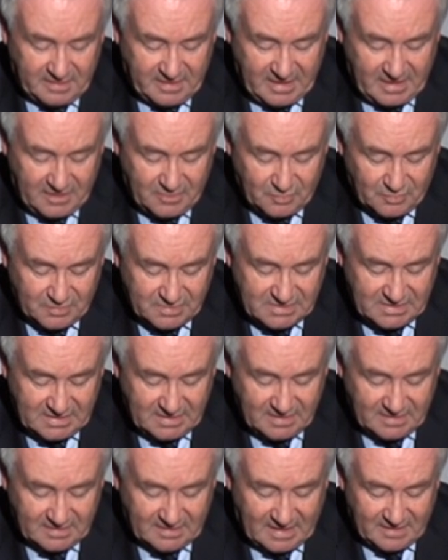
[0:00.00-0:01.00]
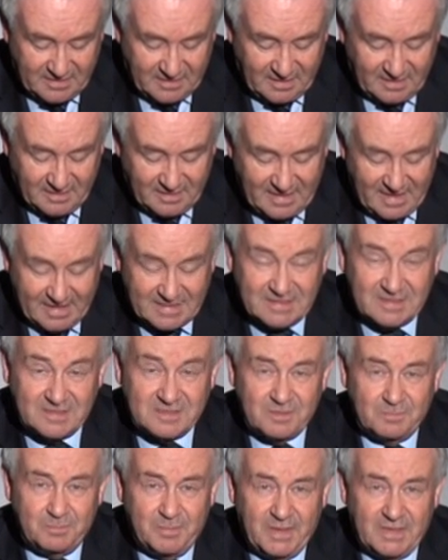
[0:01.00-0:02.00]
again, you'll see that I think that is
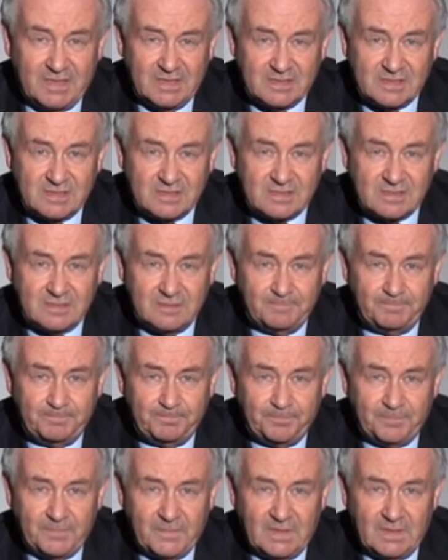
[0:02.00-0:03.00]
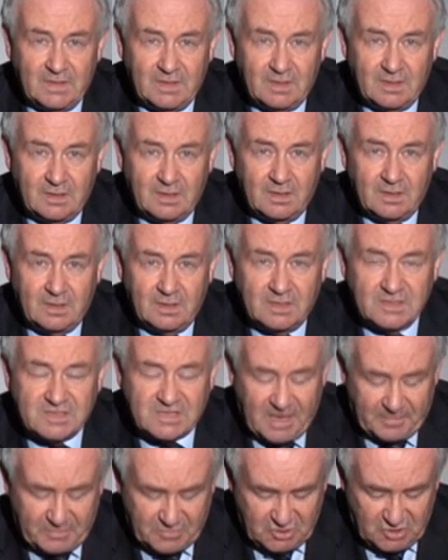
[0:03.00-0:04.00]
the biggest
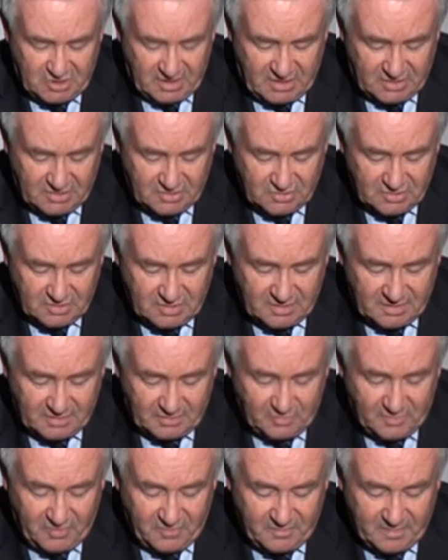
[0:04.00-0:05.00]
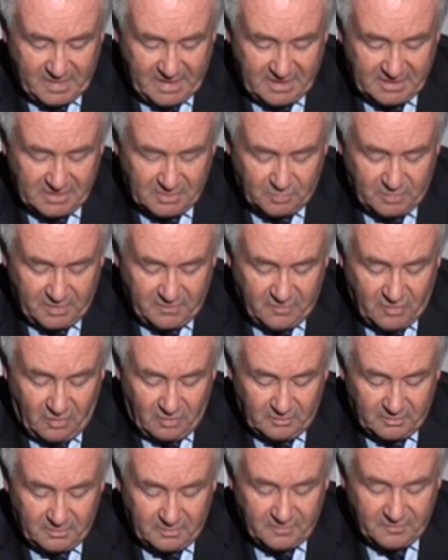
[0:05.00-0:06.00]
step change that we've made. And we've
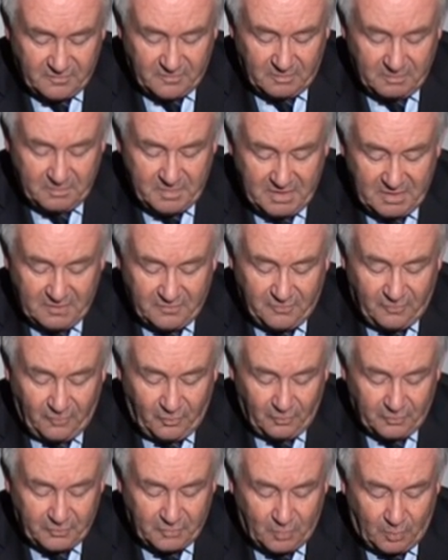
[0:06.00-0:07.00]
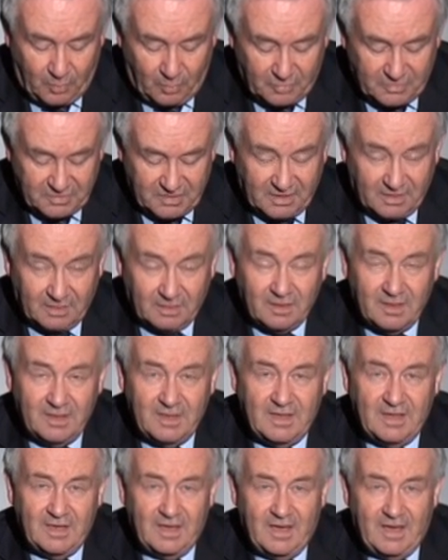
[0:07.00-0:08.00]
gone from being fourth quartile
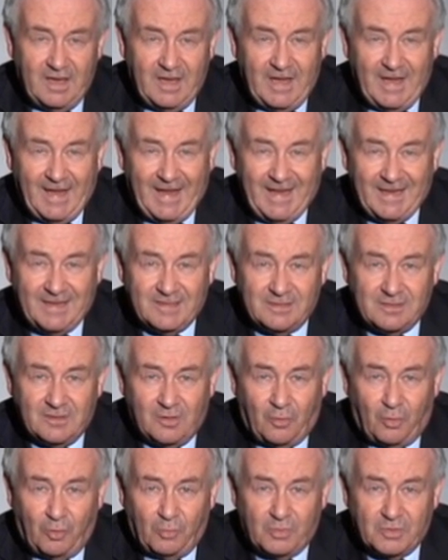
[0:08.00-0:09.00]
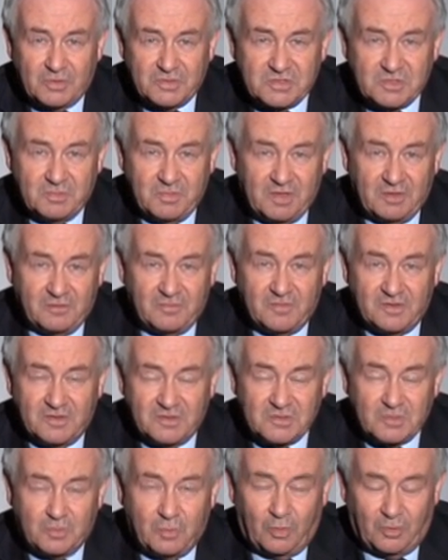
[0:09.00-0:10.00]
in almost to being
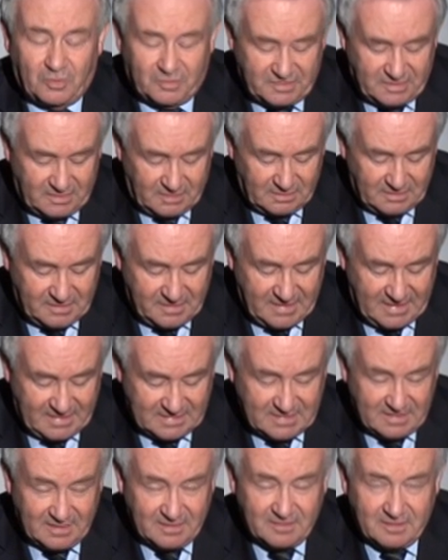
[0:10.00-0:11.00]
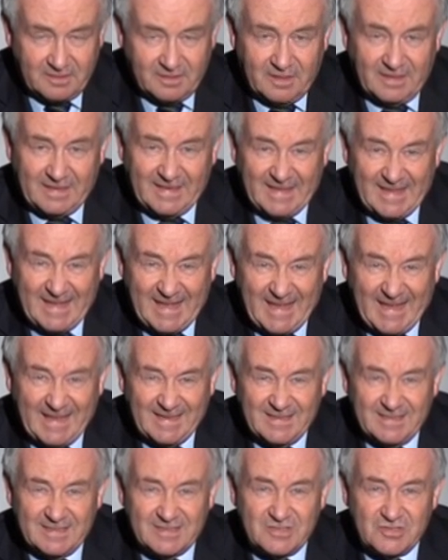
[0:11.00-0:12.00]
first quartile in that area. And again,
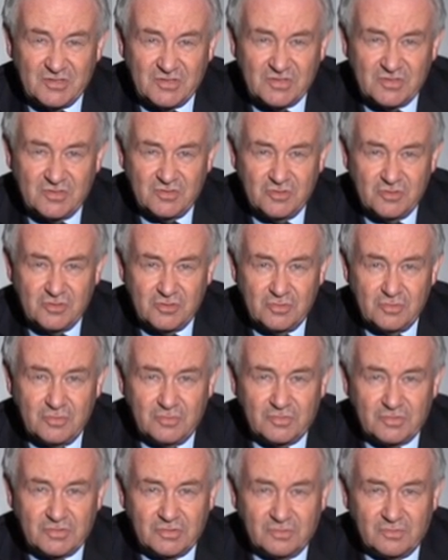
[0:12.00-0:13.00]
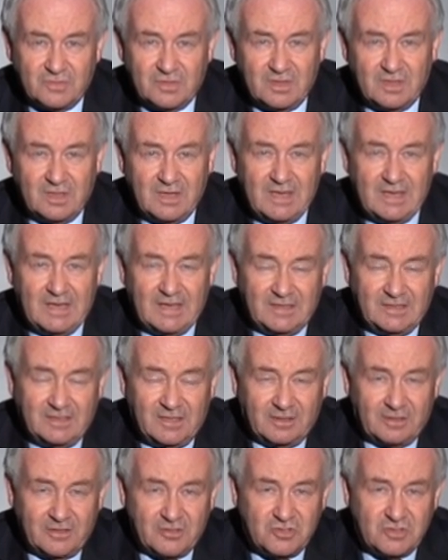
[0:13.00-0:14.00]
it's just due to the
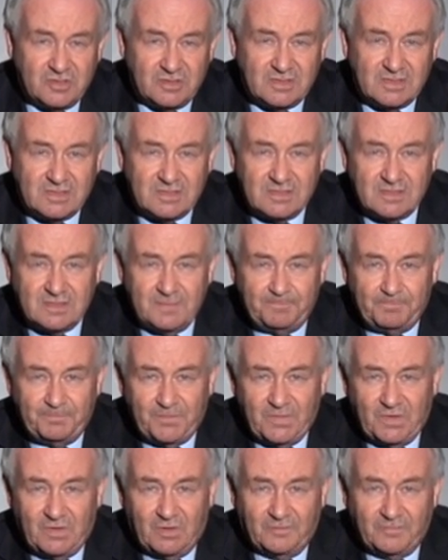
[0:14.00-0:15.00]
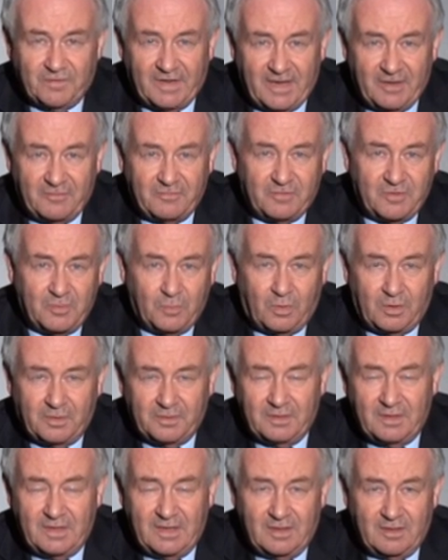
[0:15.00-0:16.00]
diligence of
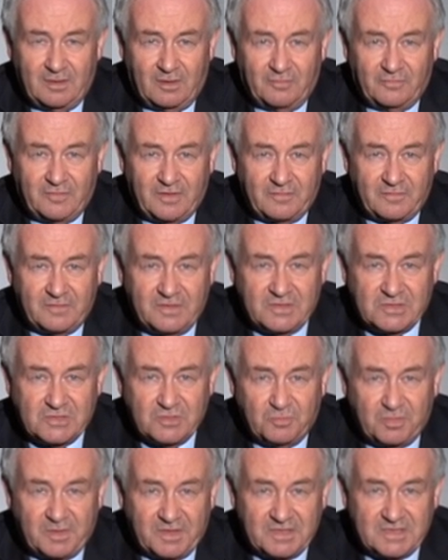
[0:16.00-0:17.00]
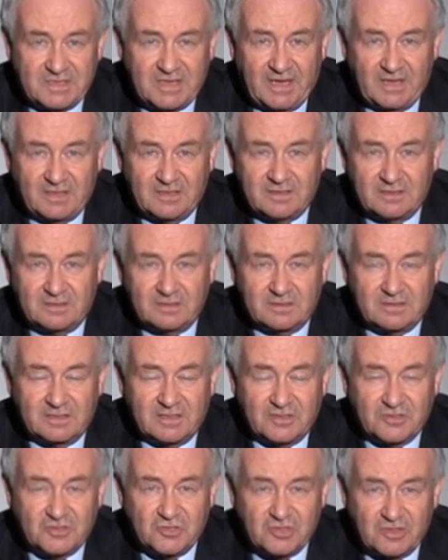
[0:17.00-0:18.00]
everyone, of every superintendent
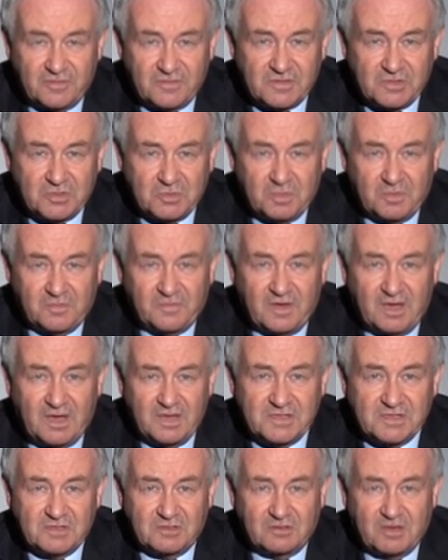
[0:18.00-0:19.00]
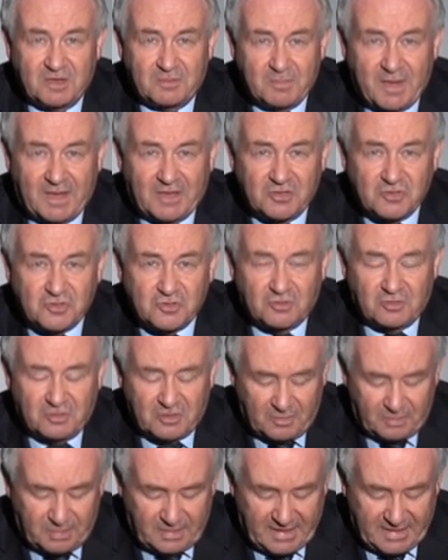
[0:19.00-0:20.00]
and shift supervisor and manager on
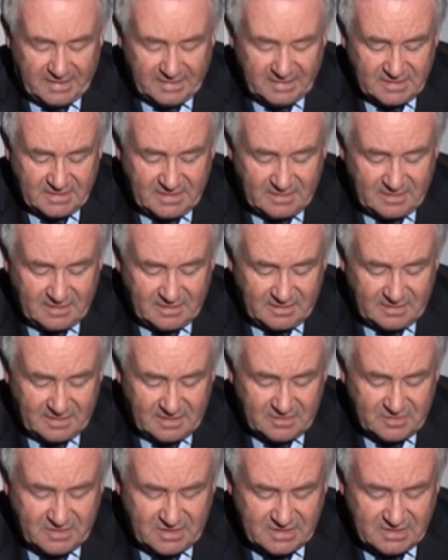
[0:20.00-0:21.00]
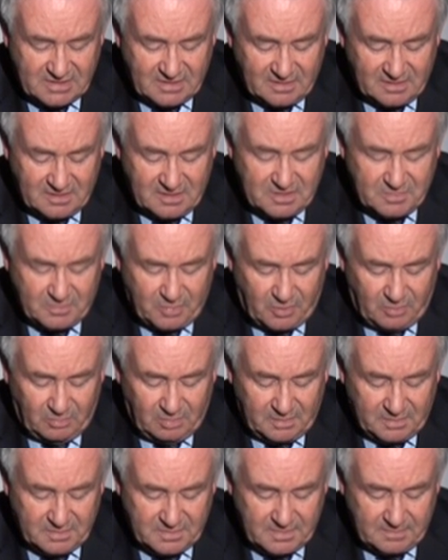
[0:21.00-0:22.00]
the plant in addressing these
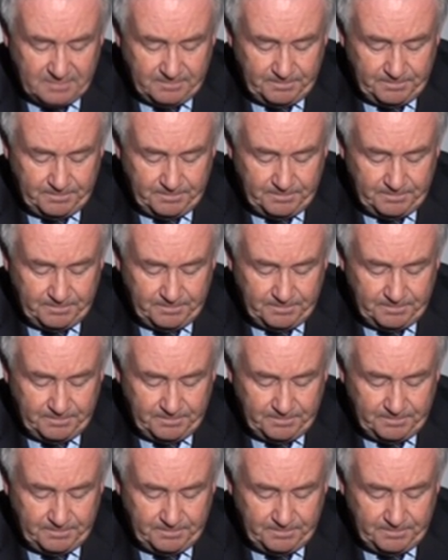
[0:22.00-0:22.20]
problems.